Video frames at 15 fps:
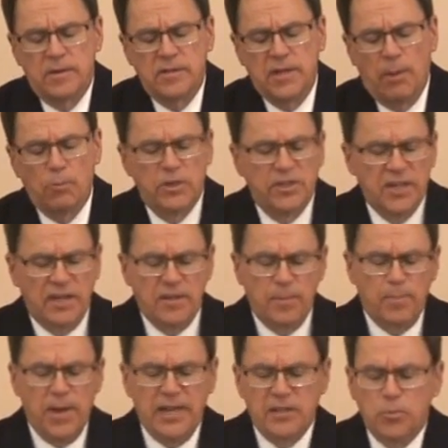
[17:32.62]
Someone said the
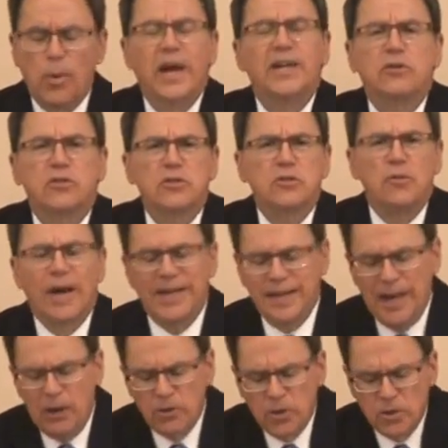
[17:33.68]
best way to
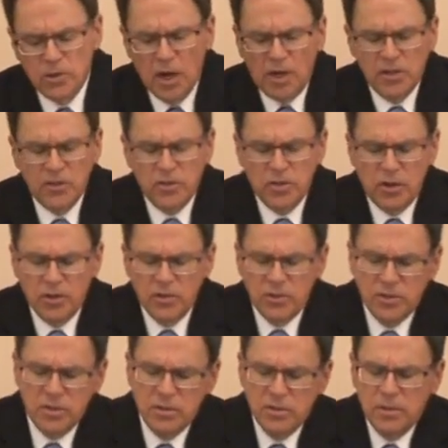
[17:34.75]
straighten out your
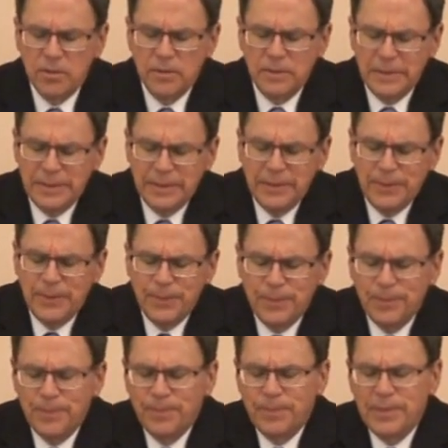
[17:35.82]
youngsters
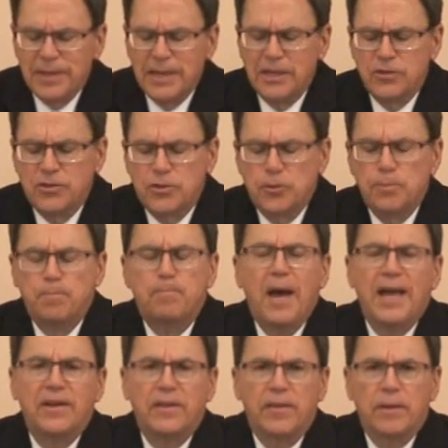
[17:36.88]
is to
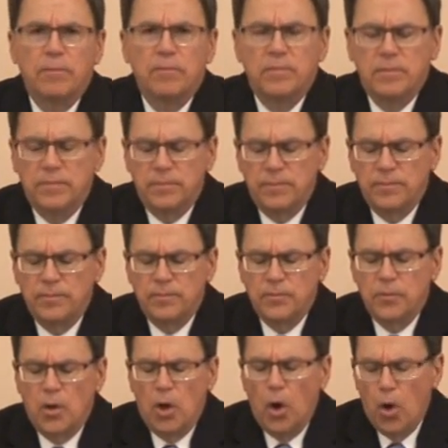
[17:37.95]
bend them
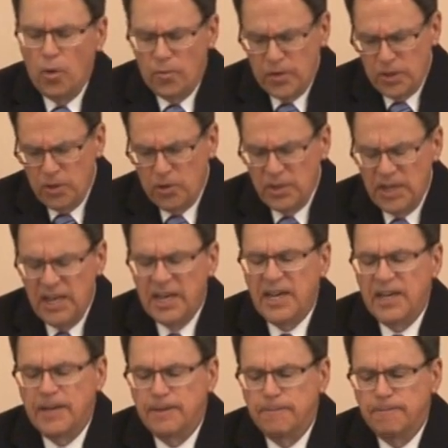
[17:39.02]
over your
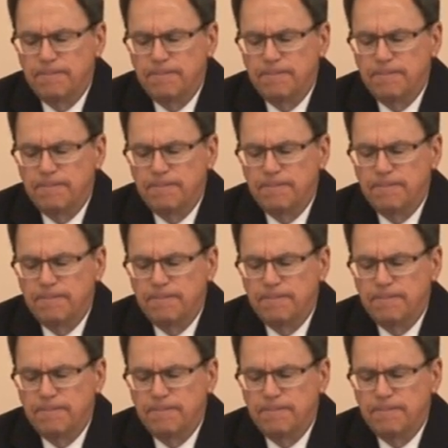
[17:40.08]
knee.